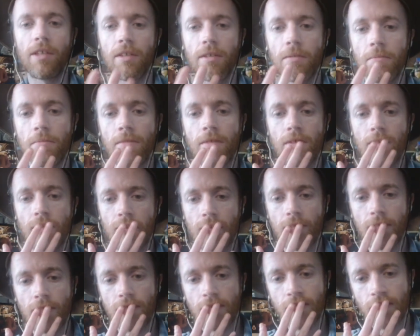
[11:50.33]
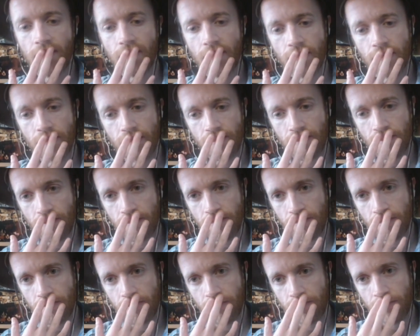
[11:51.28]
you him. Think you're going to come in here and
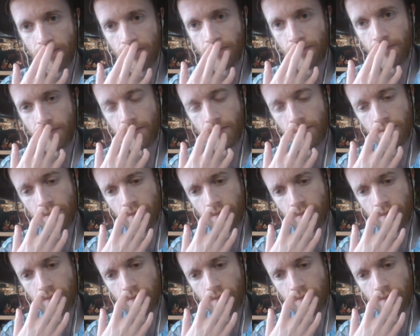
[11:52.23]
drink with the men?